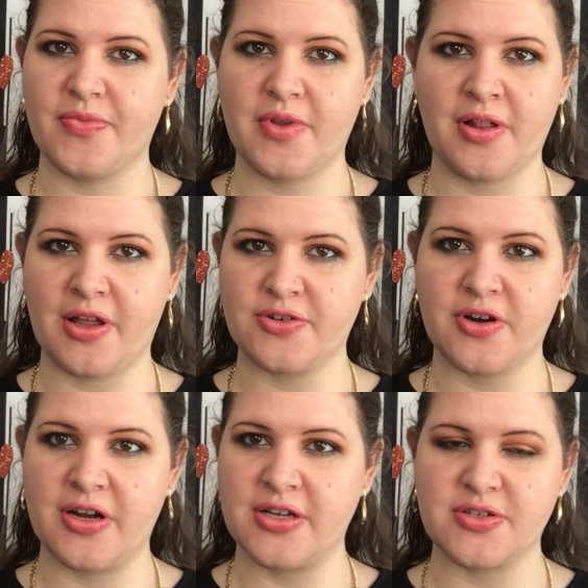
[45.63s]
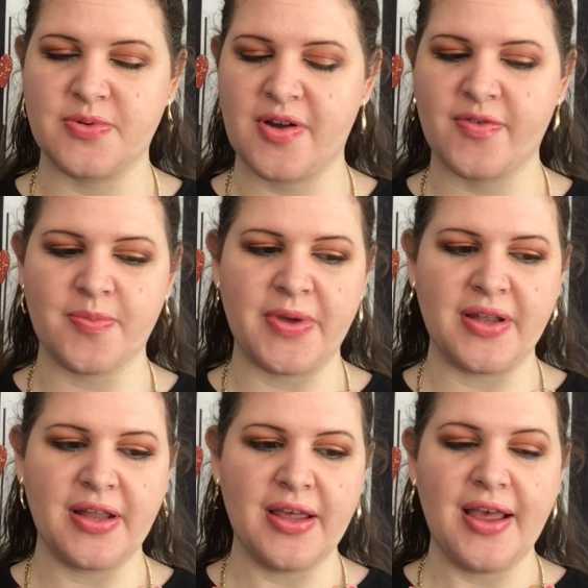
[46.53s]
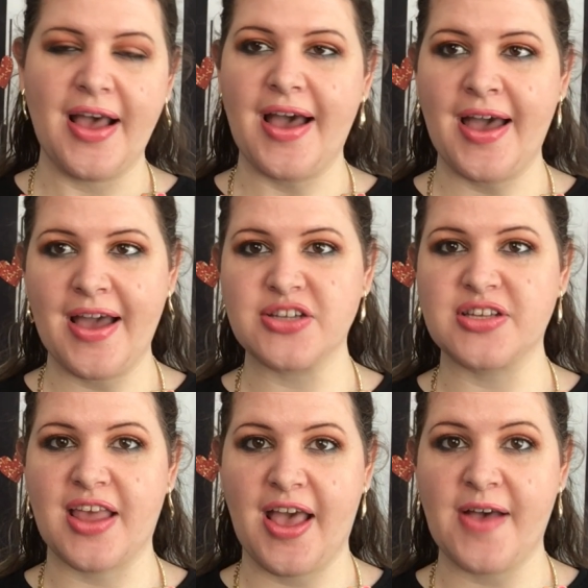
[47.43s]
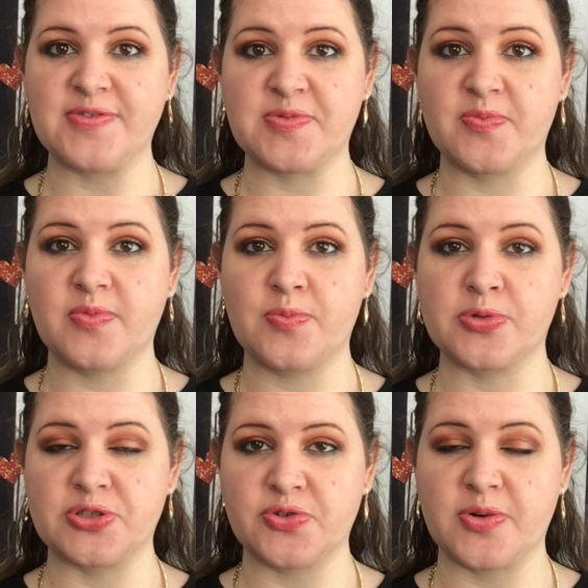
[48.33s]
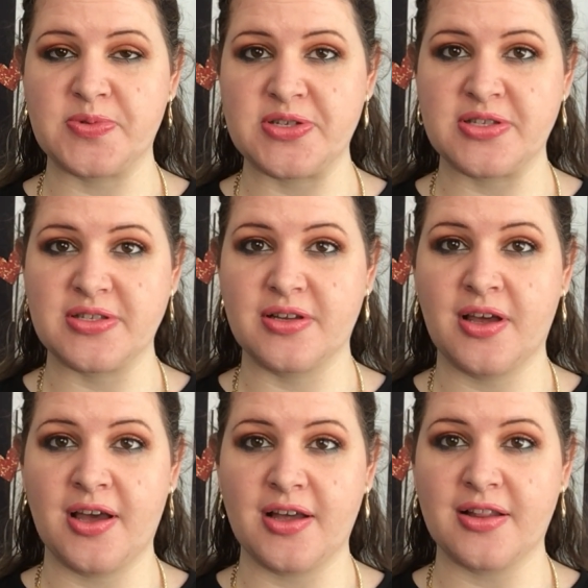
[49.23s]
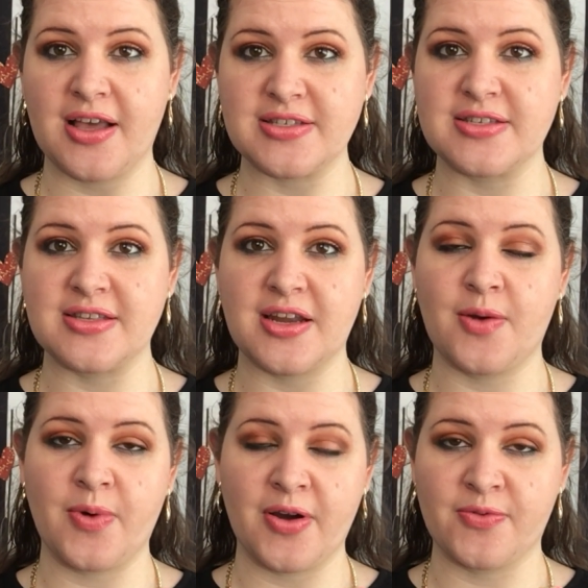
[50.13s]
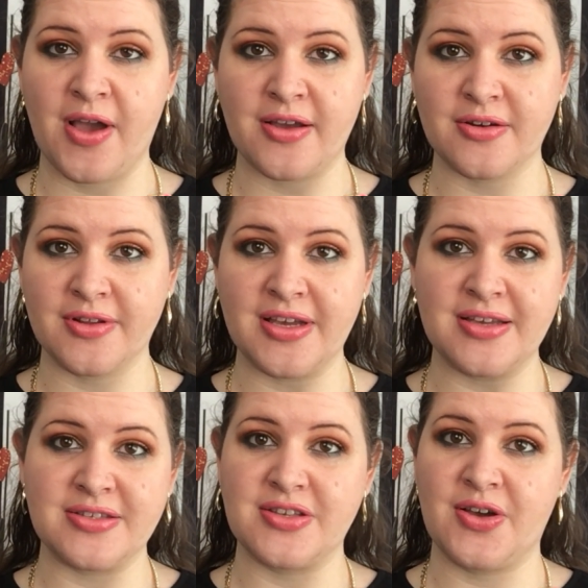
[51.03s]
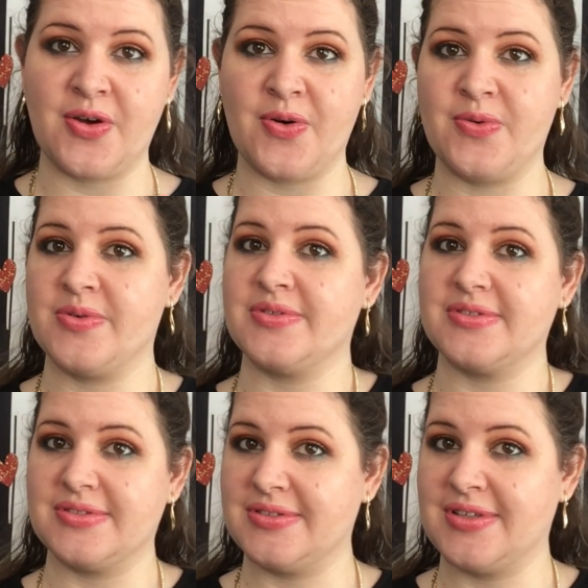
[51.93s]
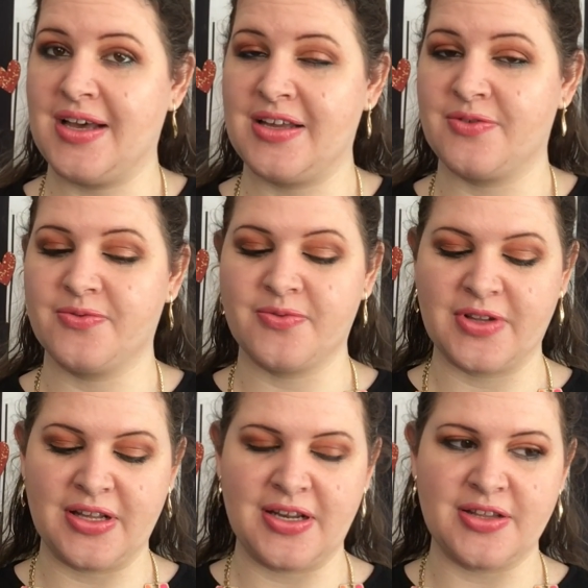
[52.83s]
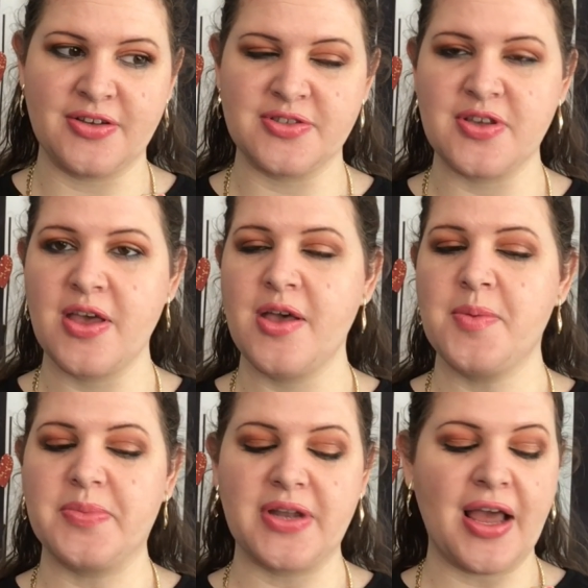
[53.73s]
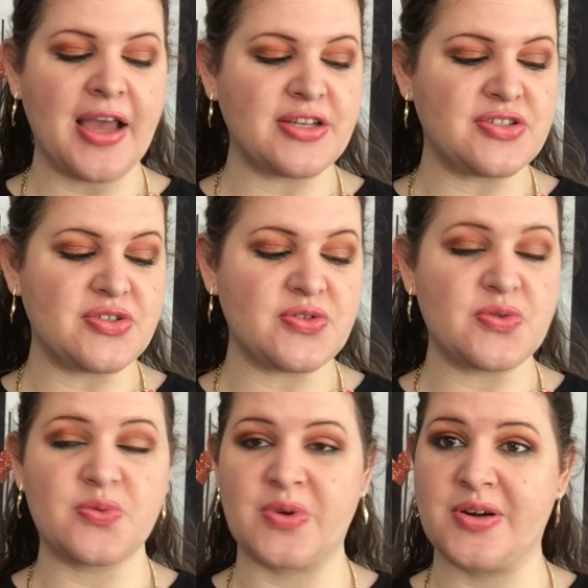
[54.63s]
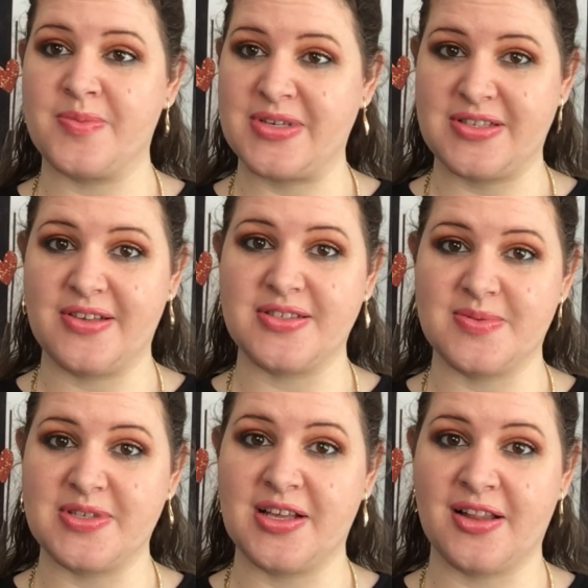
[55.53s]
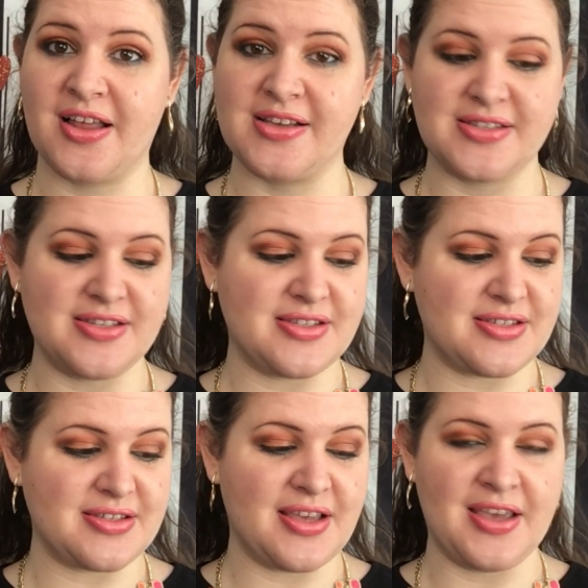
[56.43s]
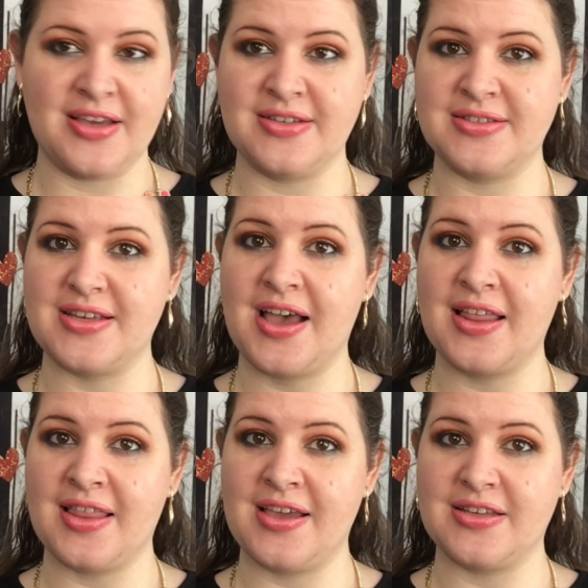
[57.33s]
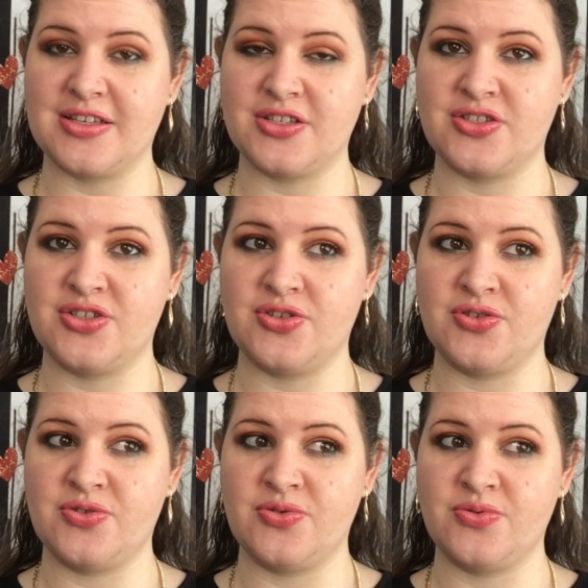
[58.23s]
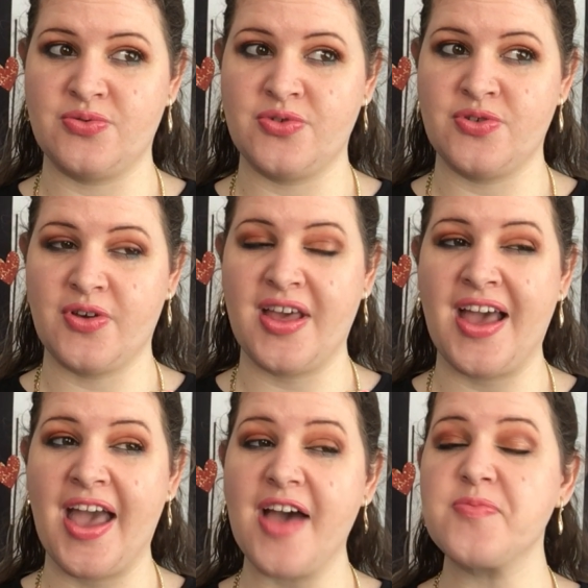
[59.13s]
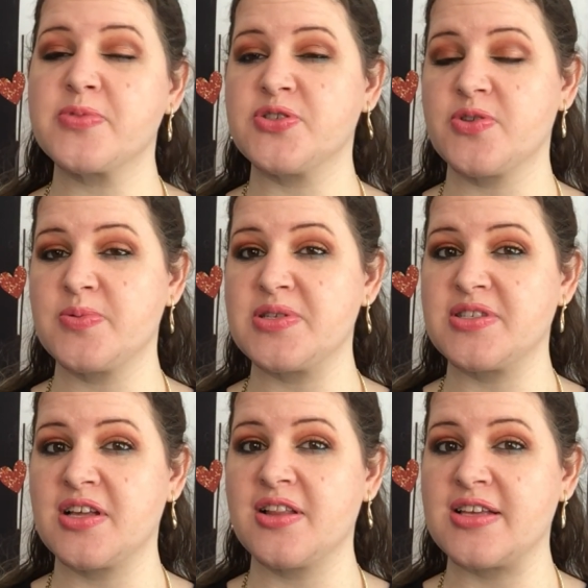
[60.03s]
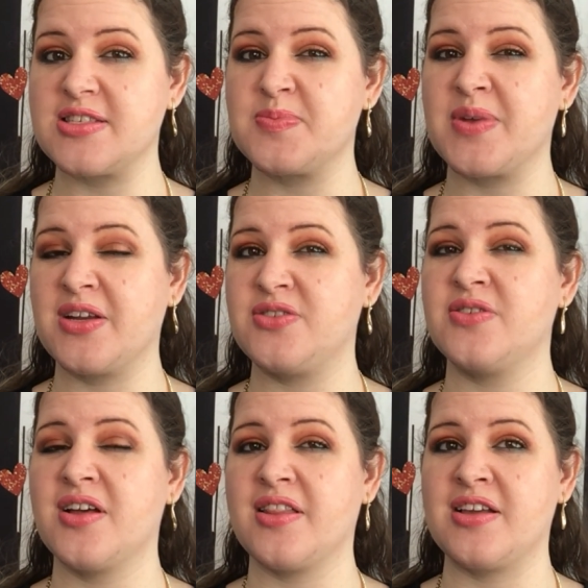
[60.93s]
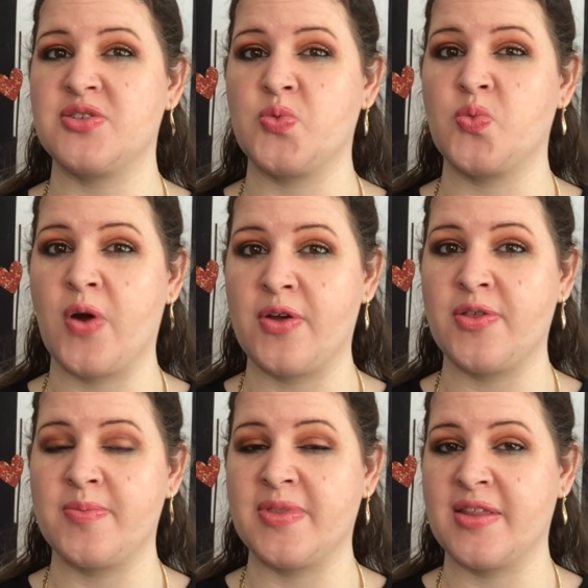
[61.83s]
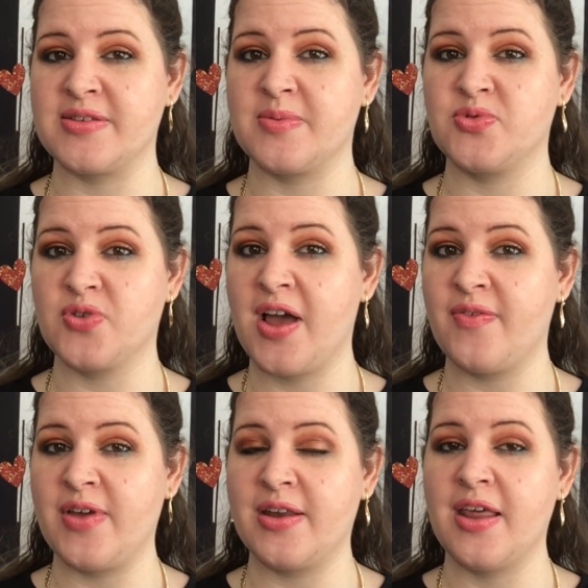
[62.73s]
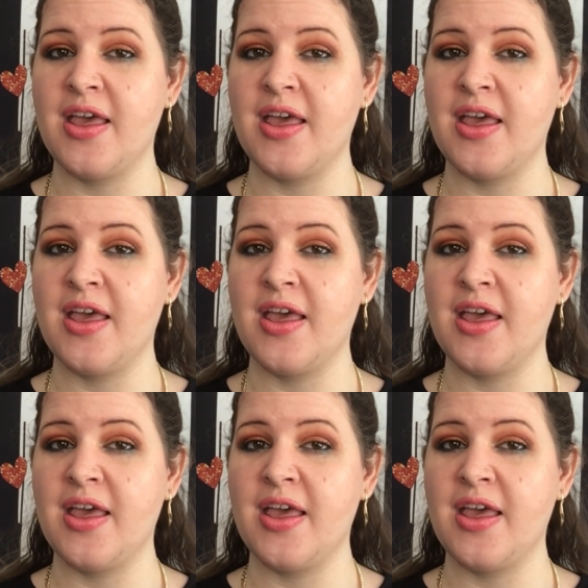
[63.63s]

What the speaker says: electronics or whatever, but I actually have prescription glasses that I wear regularly, so I don't really need those. But I do wear myself some sunglasses, and I like to, I have prescription sunglasses, but I do not like to wear them unless I'm driving,